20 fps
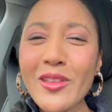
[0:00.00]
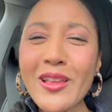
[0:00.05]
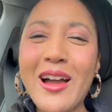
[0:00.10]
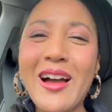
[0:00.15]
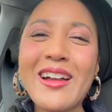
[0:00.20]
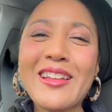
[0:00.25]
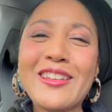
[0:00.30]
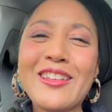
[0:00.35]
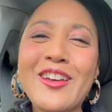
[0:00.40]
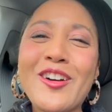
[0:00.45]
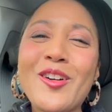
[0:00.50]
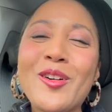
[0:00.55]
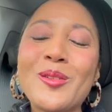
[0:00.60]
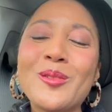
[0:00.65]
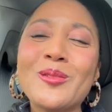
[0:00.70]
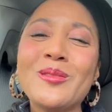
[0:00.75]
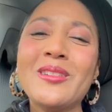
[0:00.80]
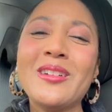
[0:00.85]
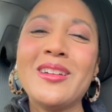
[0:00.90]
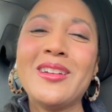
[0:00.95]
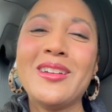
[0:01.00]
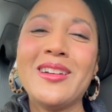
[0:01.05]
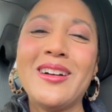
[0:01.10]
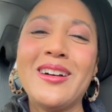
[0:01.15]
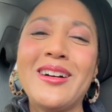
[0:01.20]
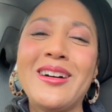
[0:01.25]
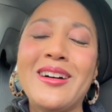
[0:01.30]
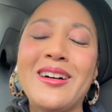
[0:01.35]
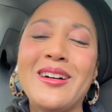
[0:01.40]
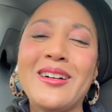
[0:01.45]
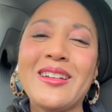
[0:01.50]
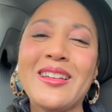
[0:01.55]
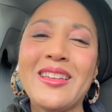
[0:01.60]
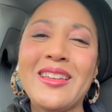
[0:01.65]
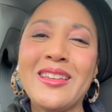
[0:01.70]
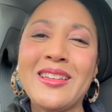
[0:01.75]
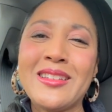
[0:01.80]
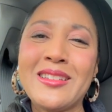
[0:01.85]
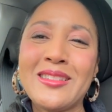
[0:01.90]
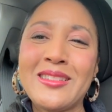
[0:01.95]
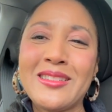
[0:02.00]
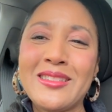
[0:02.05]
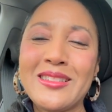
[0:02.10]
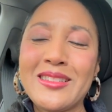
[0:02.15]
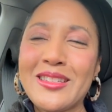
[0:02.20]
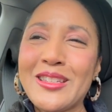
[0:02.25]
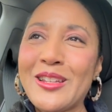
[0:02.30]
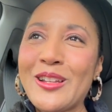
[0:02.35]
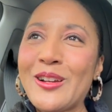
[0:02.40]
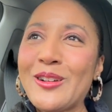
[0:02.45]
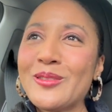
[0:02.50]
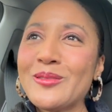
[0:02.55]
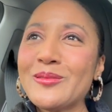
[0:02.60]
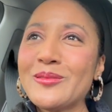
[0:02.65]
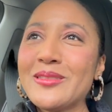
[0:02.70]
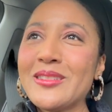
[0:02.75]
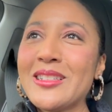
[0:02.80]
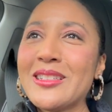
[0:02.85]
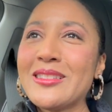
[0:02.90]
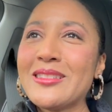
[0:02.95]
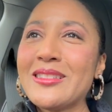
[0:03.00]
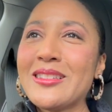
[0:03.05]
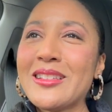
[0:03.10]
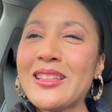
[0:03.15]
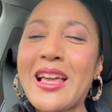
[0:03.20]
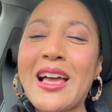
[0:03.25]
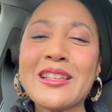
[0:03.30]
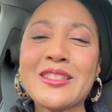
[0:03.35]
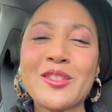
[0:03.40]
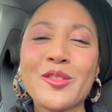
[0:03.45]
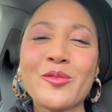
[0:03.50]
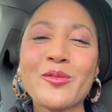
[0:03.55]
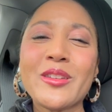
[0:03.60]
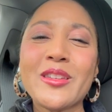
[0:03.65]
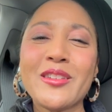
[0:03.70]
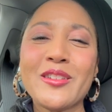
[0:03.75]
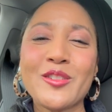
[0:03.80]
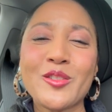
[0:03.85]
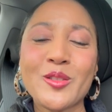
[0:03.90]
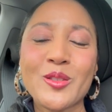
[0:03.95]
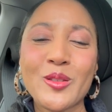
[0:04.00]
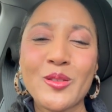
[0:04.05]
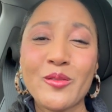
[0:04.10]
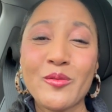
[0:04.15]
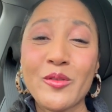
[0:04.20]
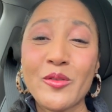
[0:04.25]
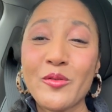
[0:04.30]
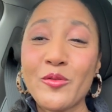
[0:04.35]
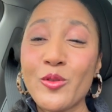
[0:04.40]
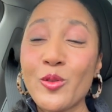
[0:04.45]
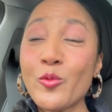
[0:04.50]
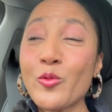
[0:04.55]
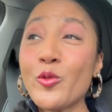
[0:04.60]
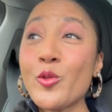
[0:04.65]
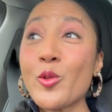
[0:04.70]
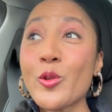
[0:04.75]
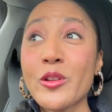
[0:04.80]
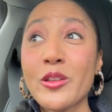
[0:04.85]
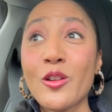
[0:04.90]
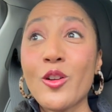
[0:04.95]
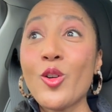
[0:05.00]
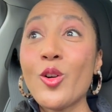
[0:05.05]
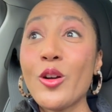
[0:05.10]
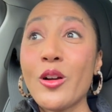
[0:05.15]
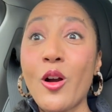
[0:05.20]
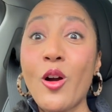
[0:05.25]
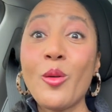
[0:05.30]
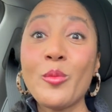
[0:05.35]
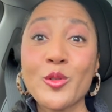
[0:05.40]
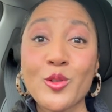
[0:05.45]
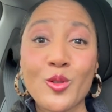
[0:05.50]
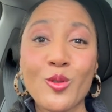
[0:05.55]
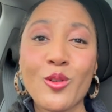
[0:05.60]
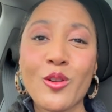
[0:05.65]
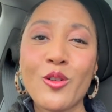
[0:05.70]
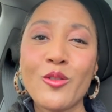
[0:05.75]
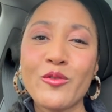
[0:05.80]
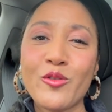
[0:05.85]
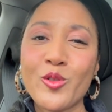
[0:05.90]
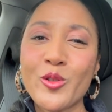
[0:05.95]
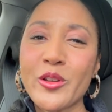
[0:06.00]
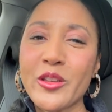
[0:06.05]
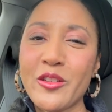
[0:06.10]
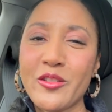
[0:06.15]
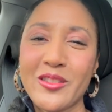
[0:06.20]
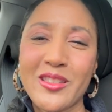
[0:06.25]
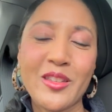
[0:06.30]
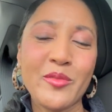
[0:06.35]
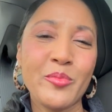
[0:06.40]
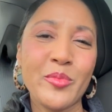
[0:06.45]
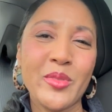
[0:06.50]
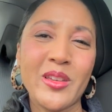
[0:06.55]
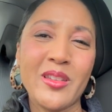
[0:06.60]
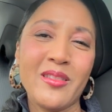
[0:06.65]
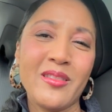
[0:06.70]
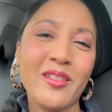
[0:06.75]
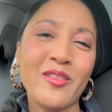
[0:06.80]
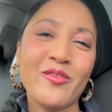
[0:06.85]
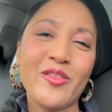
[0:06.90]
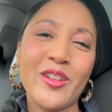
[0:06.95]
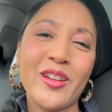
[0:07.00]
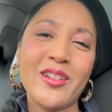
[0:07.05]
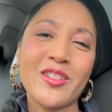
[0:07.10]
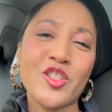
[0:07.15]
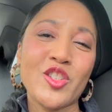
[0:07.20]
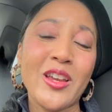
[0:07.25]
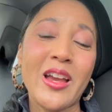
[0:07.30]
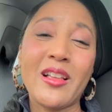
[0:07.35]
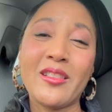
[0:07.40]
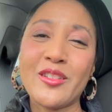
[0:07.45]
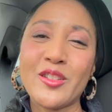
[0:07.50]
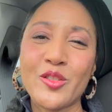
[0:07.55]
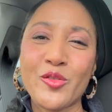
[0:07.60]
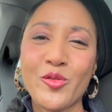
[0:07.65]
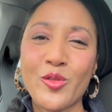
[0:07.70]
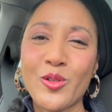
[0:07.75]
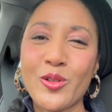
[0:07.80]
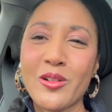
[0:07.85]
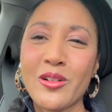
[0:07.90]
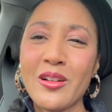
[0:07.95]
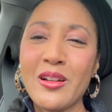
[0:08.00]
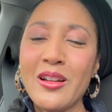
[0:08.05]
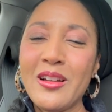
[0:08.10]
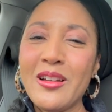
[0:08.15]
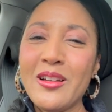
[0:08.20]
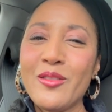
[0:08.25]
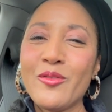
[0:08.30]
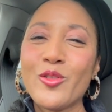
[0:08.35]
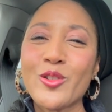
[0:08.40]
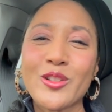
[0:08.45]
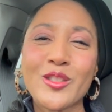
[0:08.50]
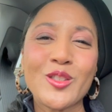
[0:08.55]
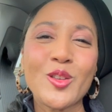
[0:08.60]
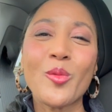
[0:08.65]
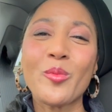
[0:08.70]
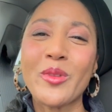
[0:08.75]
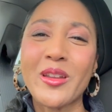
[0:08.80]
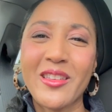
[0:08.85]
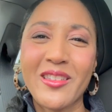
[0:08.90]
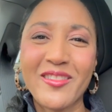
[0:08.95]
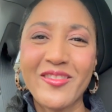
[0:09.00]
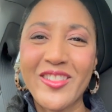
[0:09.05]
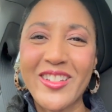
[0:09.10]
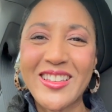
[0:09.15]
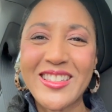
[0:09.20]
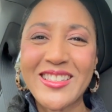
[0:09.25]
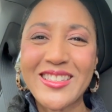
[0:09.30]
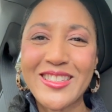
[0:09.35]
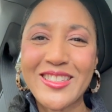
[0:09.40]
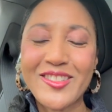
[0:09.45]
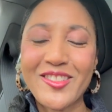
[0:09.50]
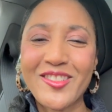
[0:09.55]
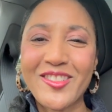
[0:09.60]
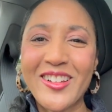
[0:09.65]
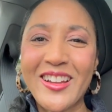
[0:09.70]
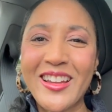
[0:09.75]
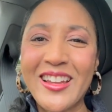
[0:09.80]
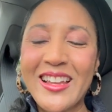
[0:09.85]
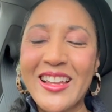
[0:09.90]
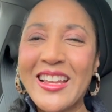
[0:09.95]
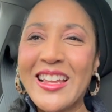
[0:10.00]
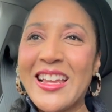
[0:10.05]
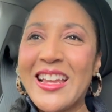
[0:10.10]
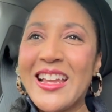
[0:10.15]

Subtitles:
I know in the last 3 years, almost going on 4 years have been a challenge for so many of us, right?